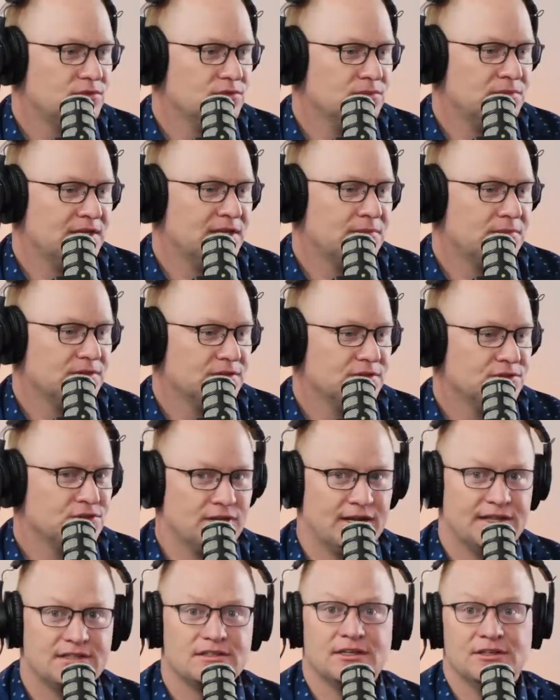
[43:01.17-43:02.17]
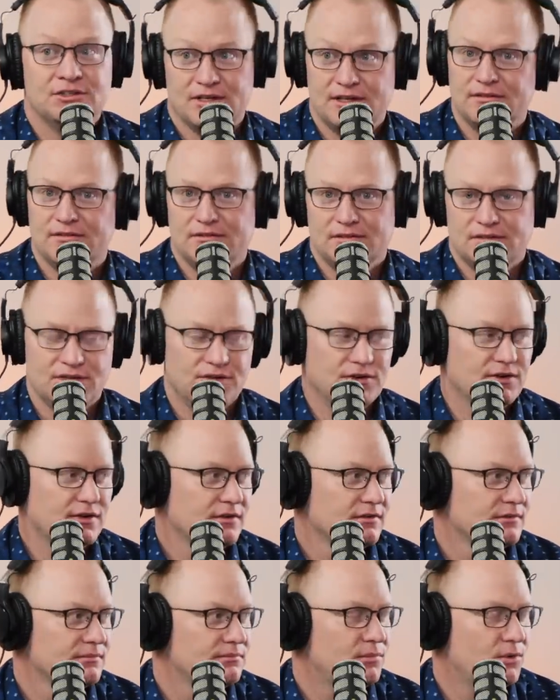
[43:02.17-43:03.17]
to be able to address and to
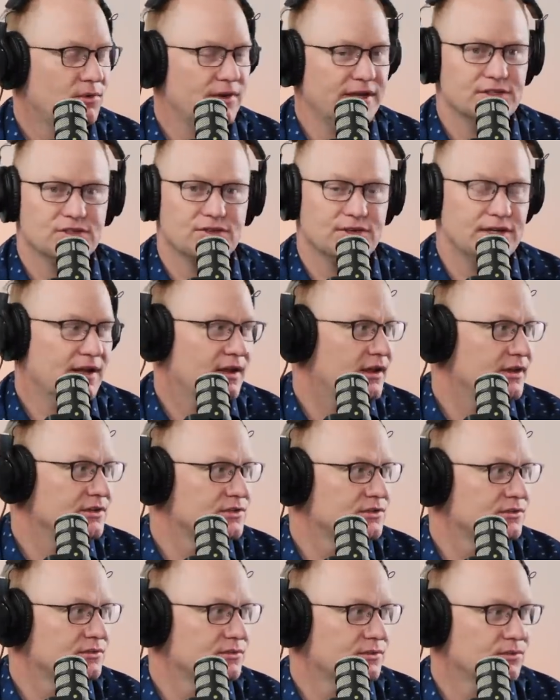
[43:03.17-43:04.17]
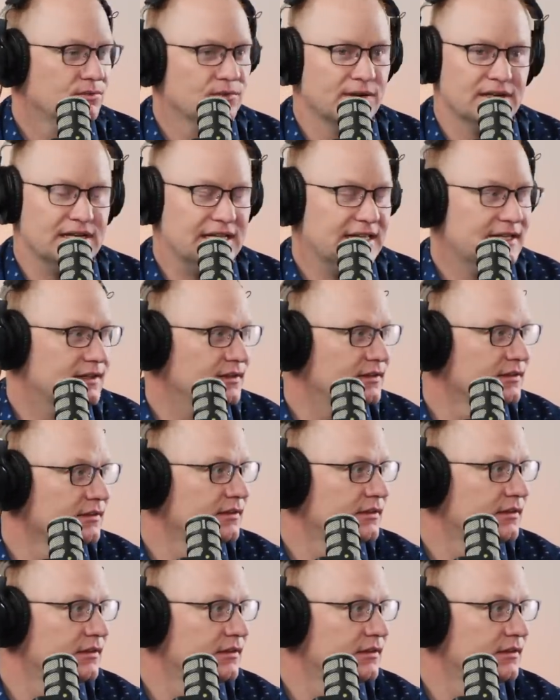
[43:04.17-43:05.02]
your point, triage where needed.